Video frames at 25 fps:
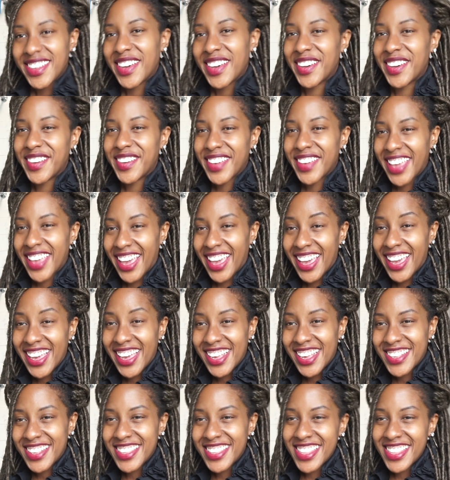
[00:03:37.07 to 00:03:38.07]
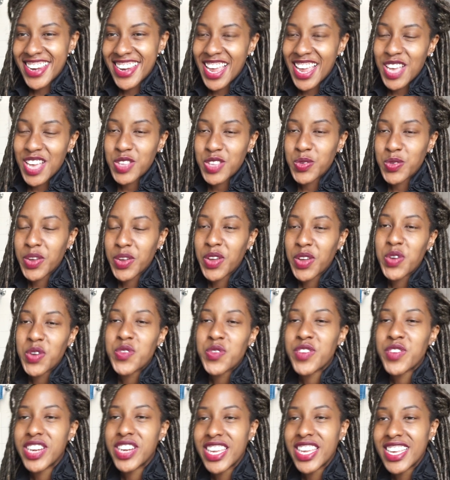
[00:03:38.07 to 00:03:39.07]
Okay, so the next one, I got
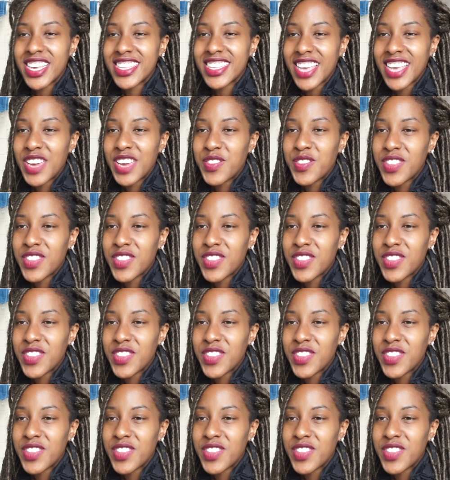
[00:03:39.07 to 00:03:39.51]
really excited